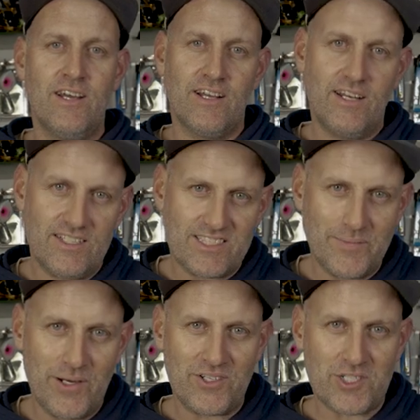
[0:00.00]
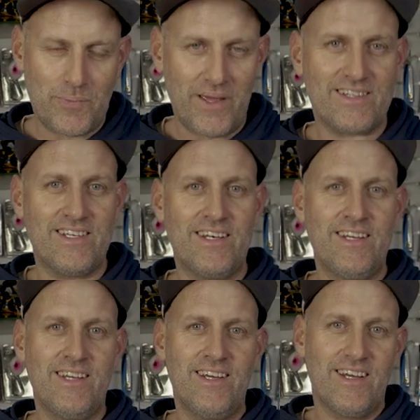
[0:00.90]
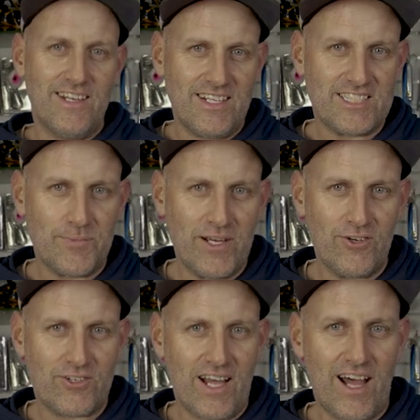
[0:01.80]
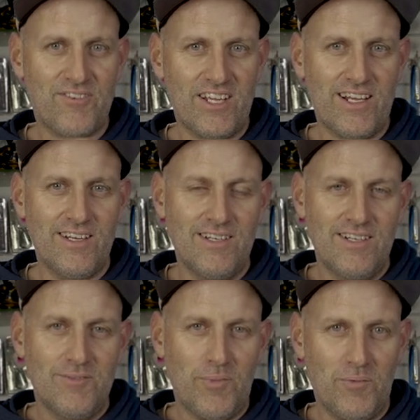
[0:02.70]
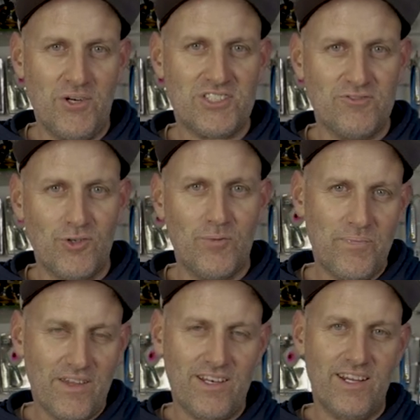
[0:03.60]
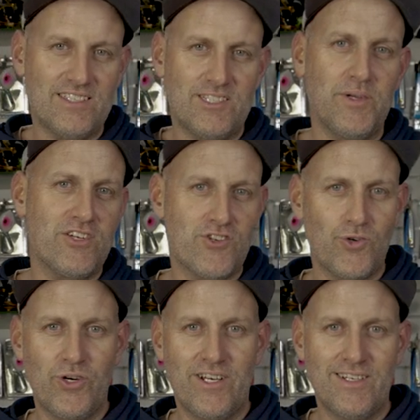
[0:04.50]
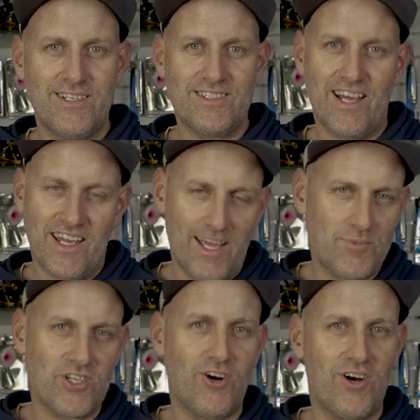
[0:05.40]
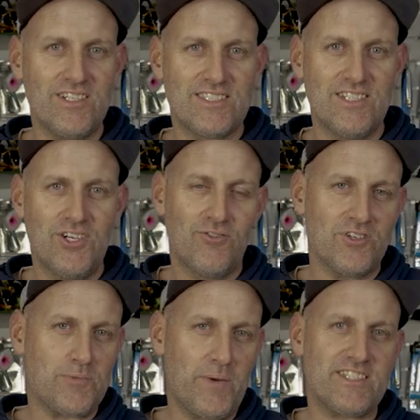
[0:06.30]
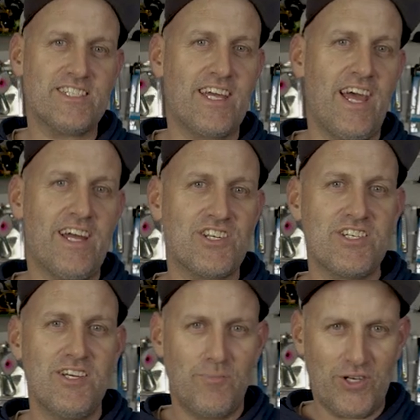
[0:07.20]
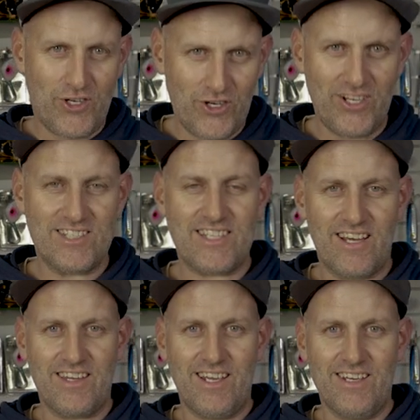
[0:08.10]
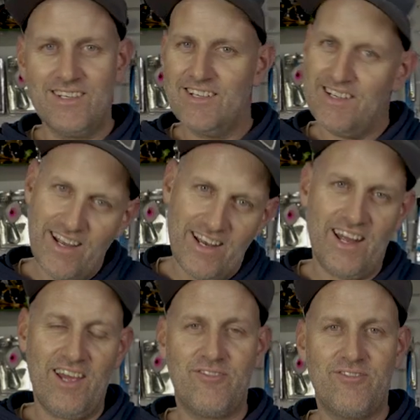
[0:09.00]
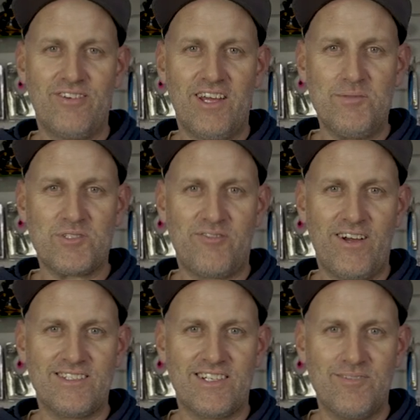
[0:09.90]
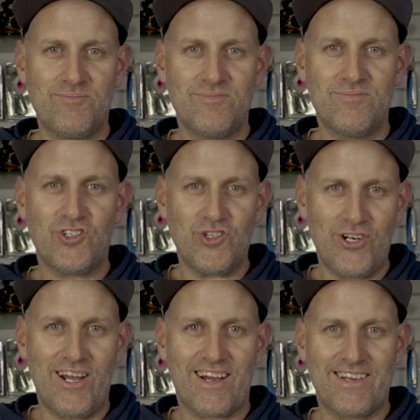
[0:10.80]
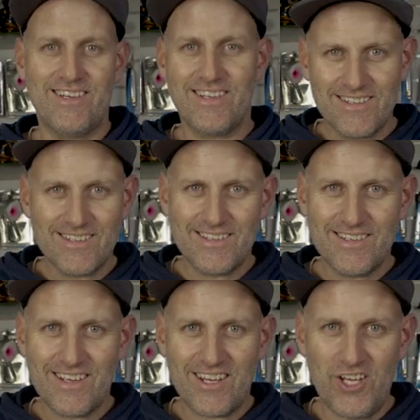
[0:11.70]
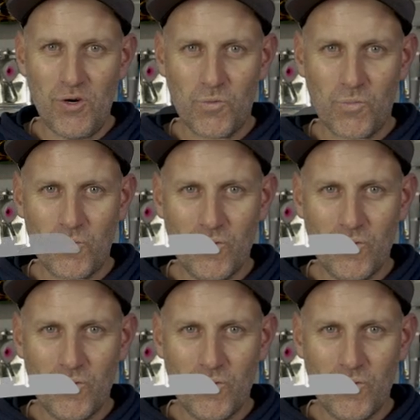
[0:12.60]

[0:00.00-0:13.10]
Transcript: It needs to be respected. It needs to be looked after. But most of all, it needs to be enjoyed. Take heaps of ice, respect your catch, be courteous out there, and have heaps of fun, team. Good luck. Yo!